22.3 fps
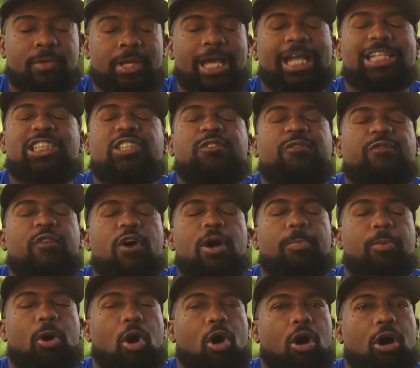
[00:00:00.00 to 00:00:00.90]
It's
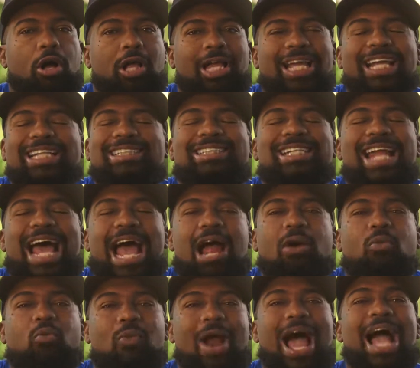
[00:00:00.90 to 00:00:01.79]
football. It's
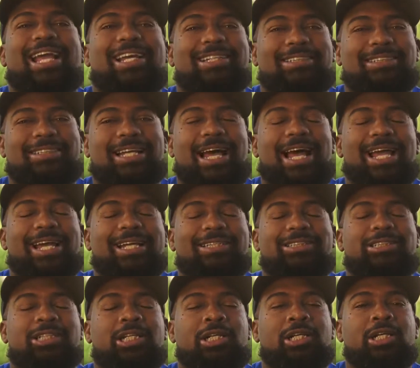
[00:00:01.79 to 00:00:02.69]
not rocket
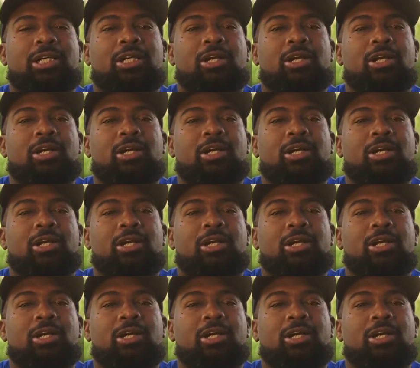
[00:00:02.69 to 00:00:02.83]
science.